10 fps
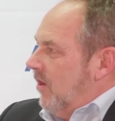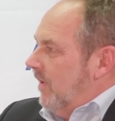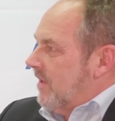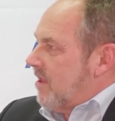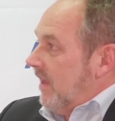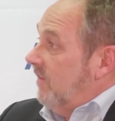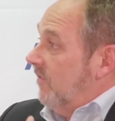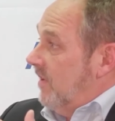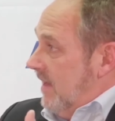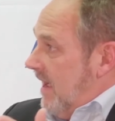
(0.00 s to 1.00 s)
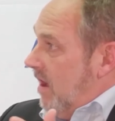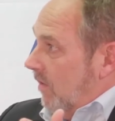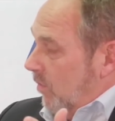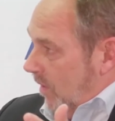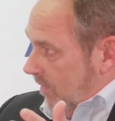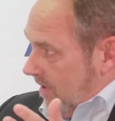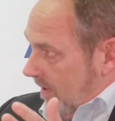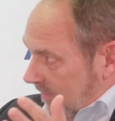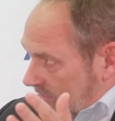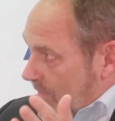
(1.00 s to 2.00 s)
go and siphon down what was
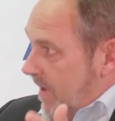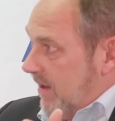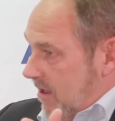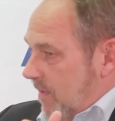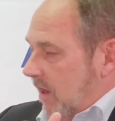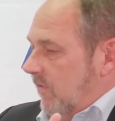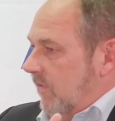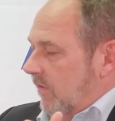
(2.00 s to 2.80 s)
a tremendous amount